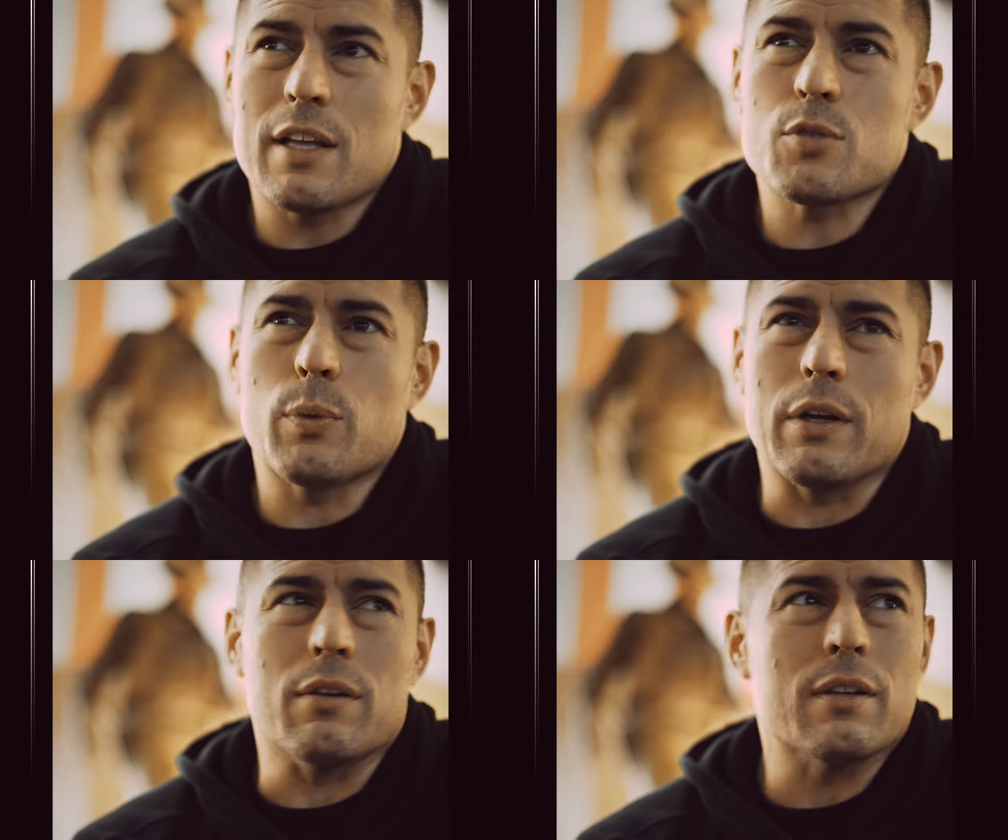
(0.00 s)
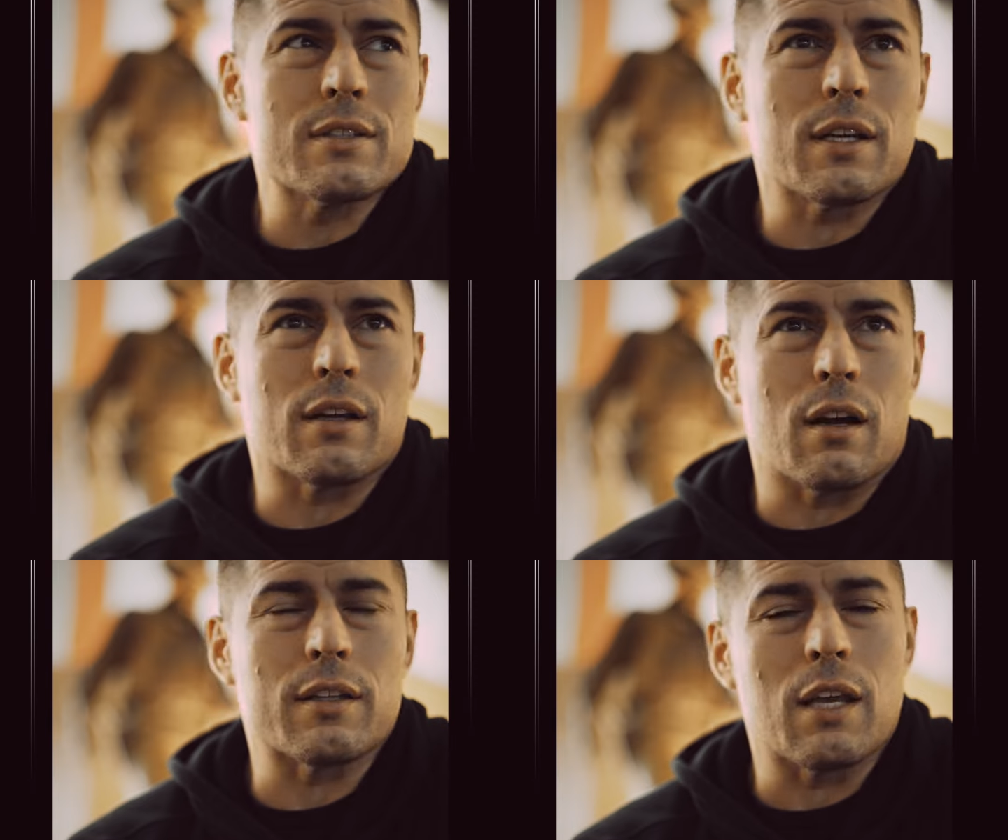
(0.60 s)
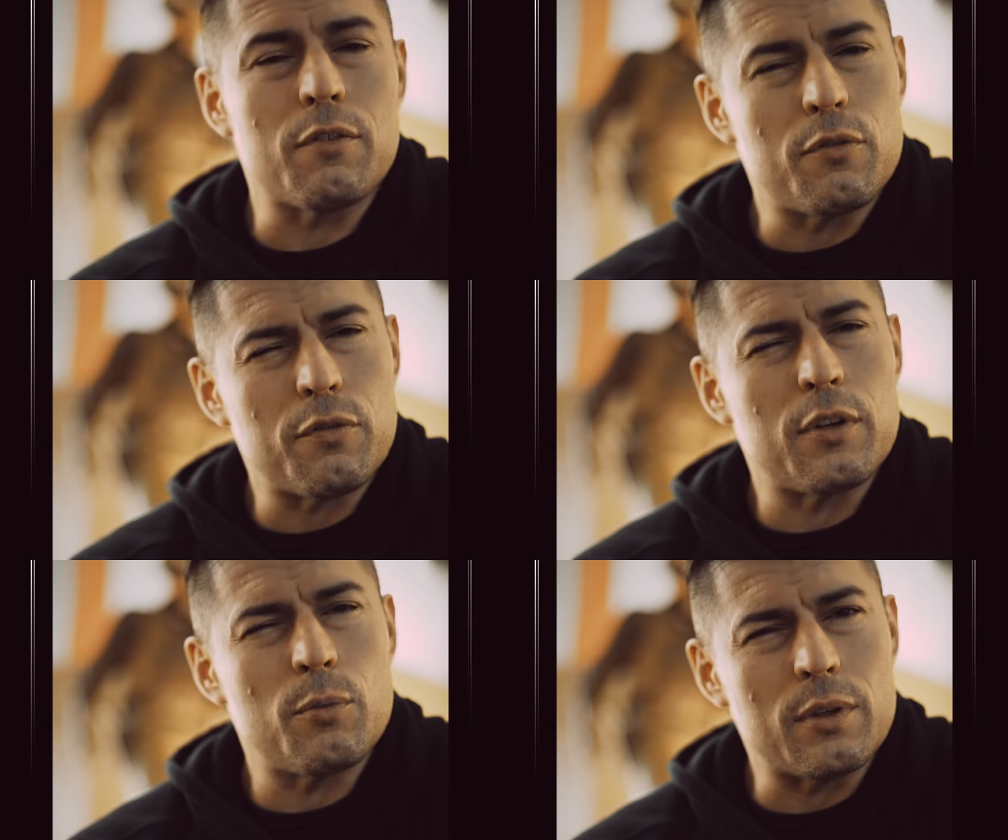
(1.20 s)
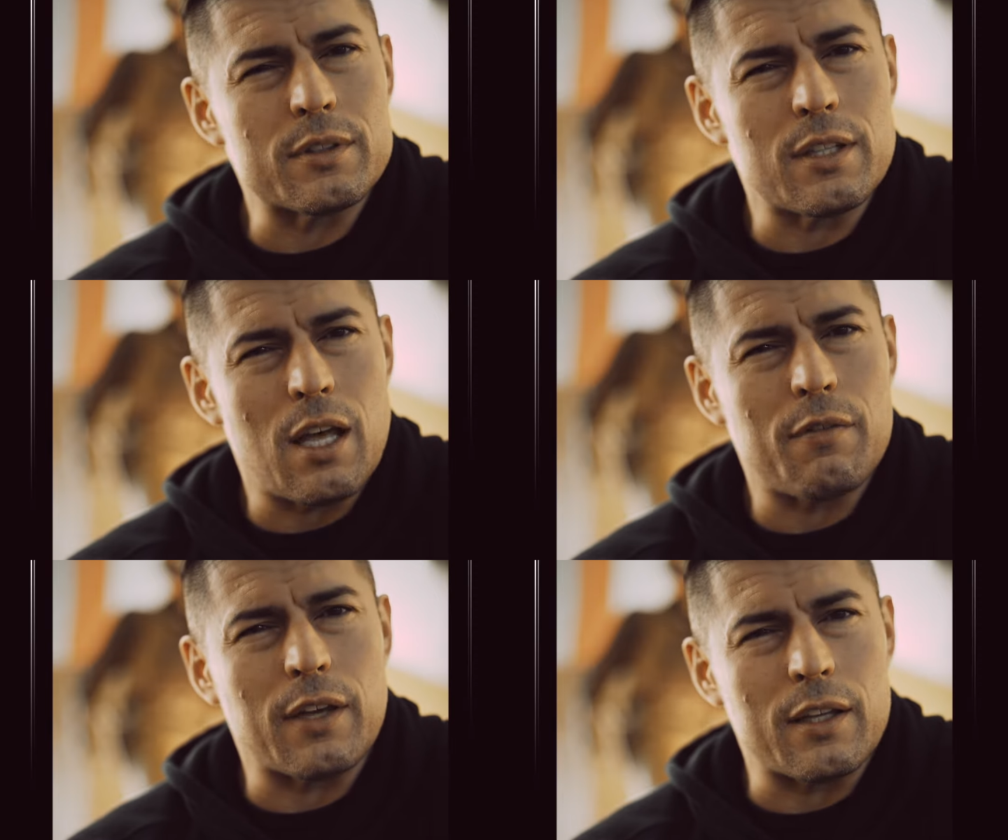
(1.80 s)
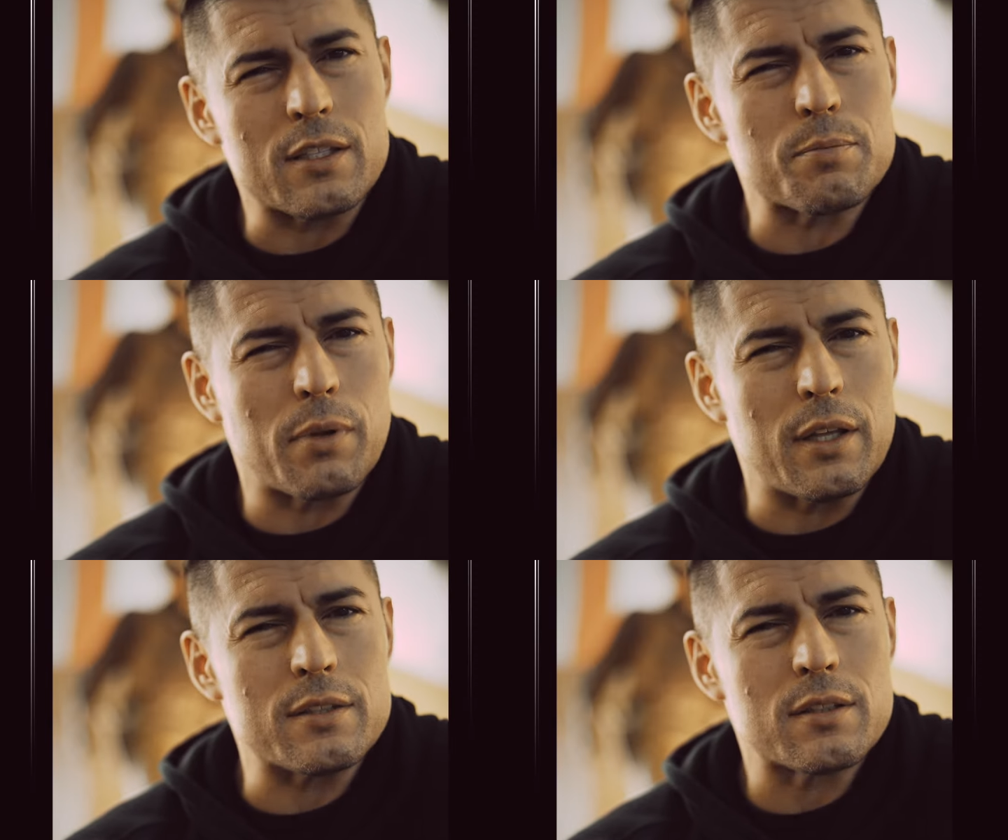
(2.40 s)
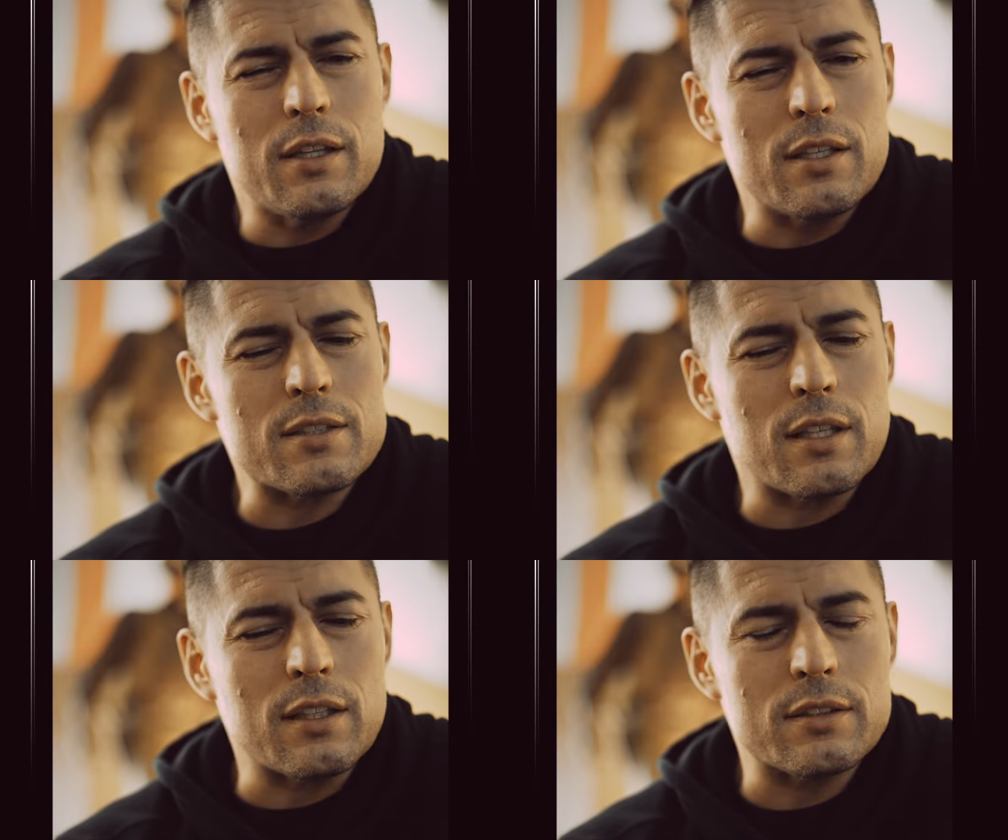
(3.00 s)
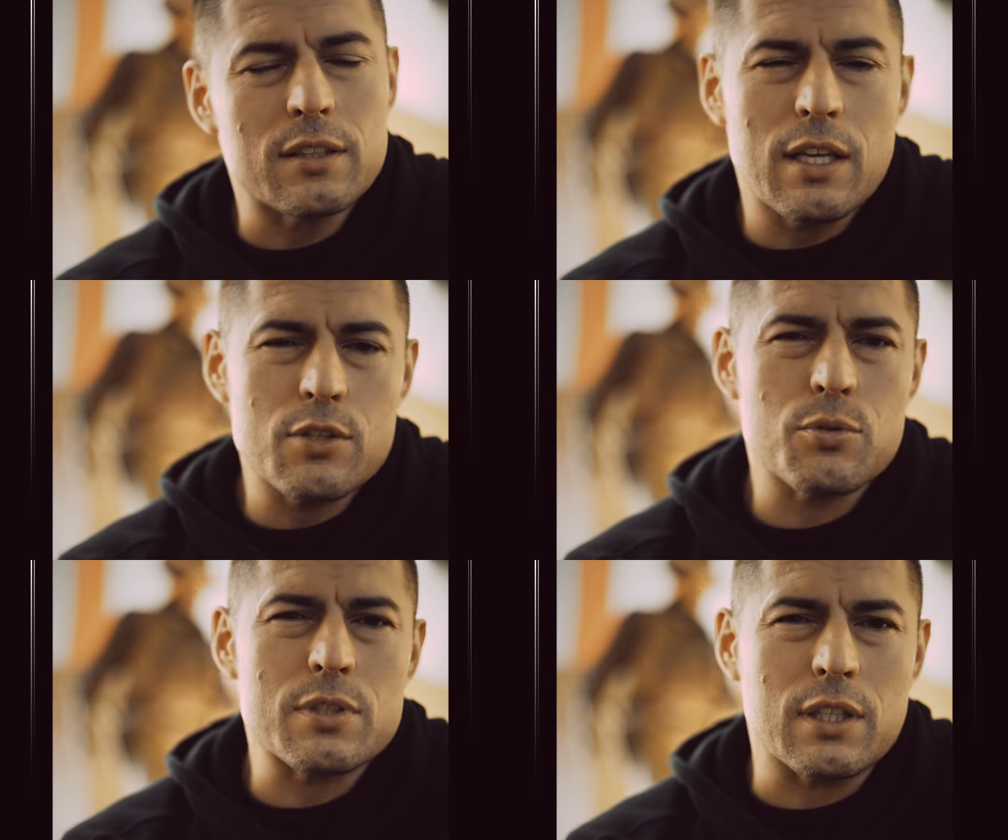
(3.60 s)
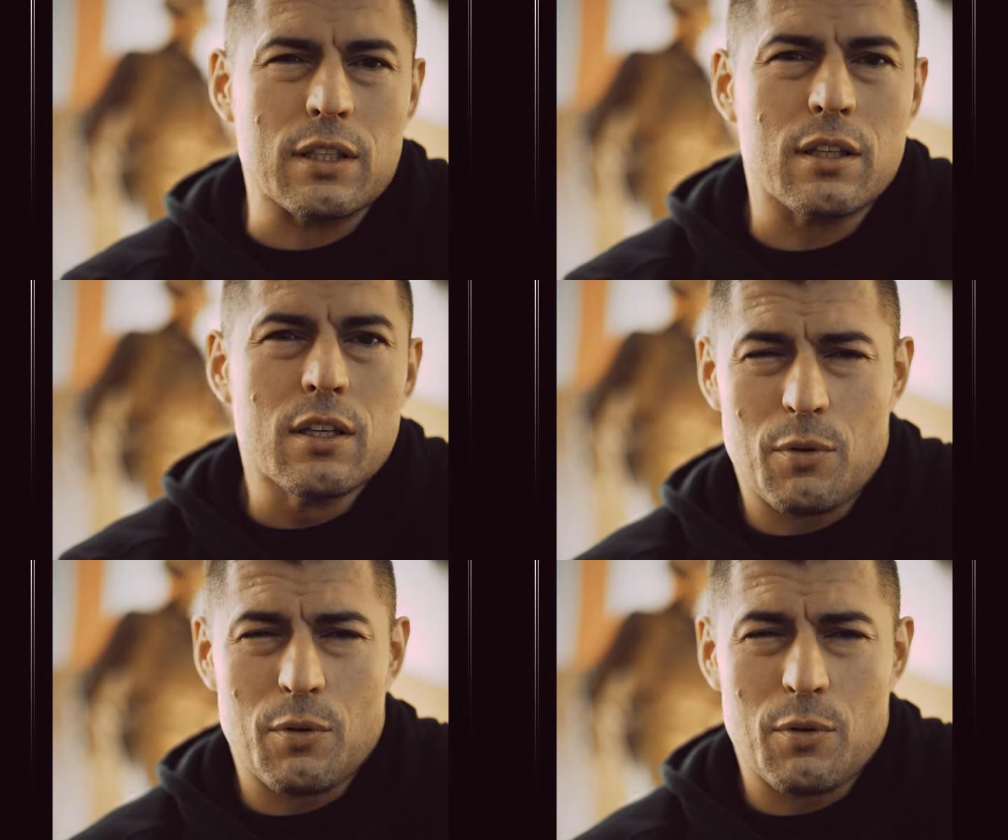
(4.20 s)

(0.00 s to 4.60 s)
That's weird. It's like God gave you free will to navigate this place and these things. Interesting.